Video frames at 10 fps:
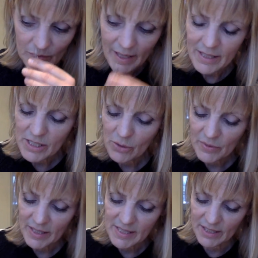I just don't
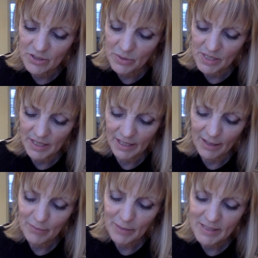think it's interesting
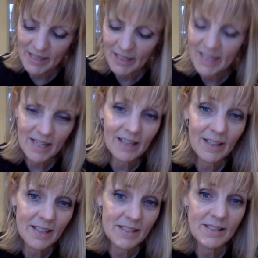enough. But it's I like I
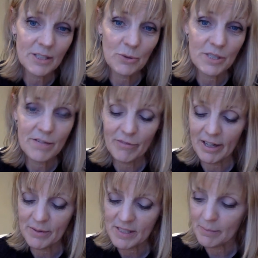like a citrusy
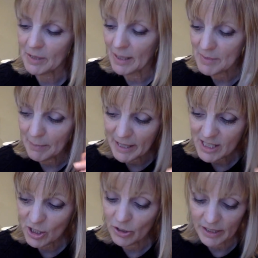fragrance sometimes. I mean,
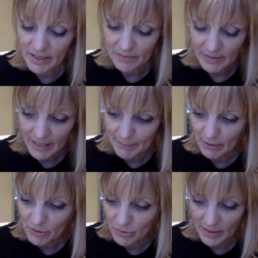it's good. Came out
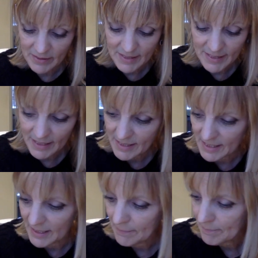in
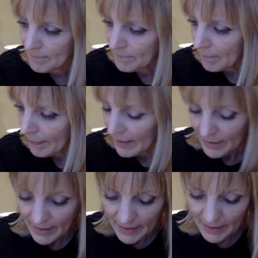2016.
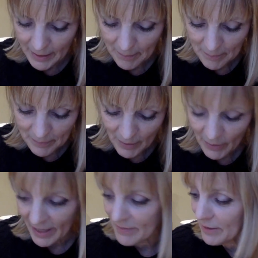Um,
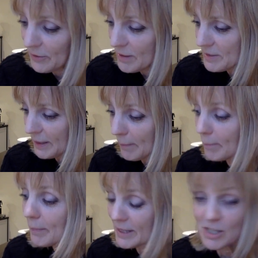okay, and then there comes like a
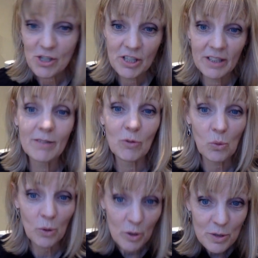bunch of
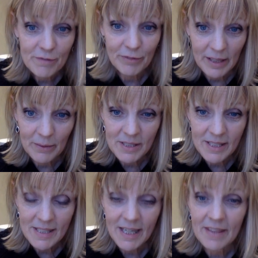rose
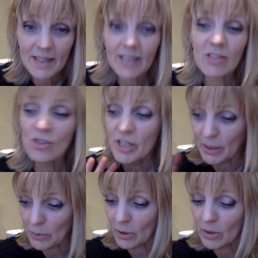fragrances. I think in
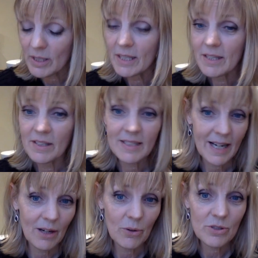general, this
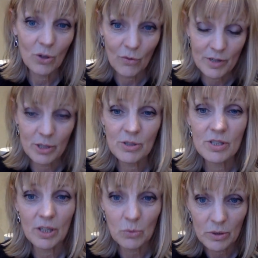house
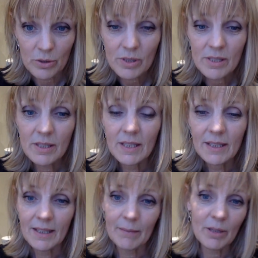overdoses on rose,
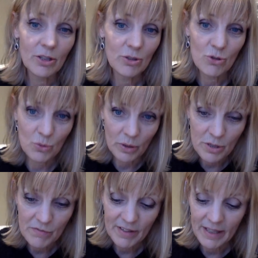and I'm not a huge
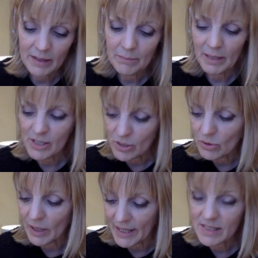rose fan, but I do
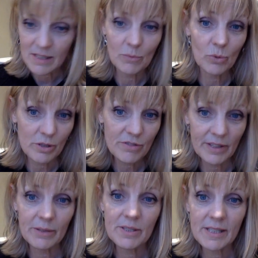like some rose
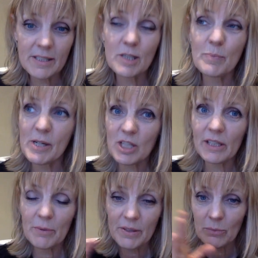fragrances, especially
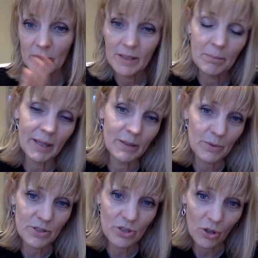with when combined
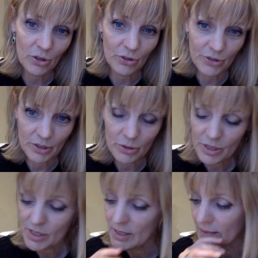with darker
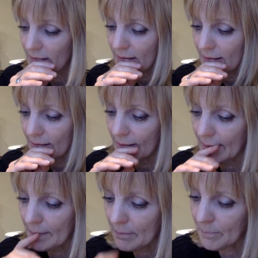notes.
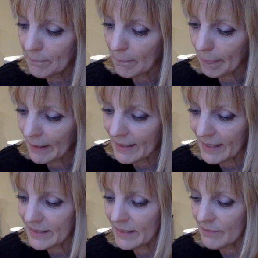Um, yeah, I
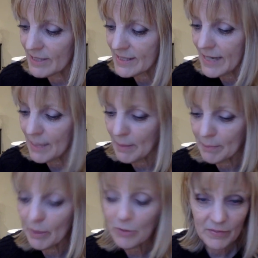didn't even say, but
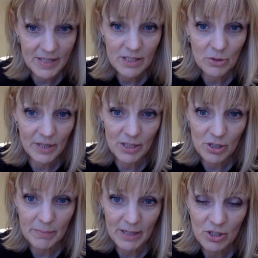both of these two that I
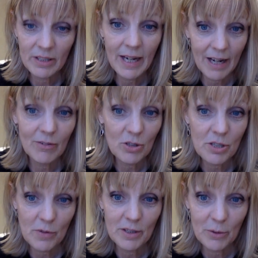just mentioned have also
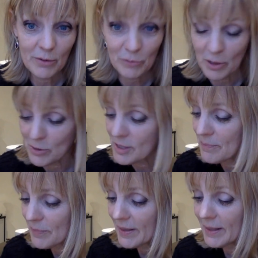the note of rose,
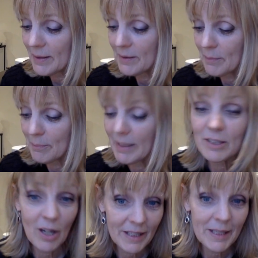but not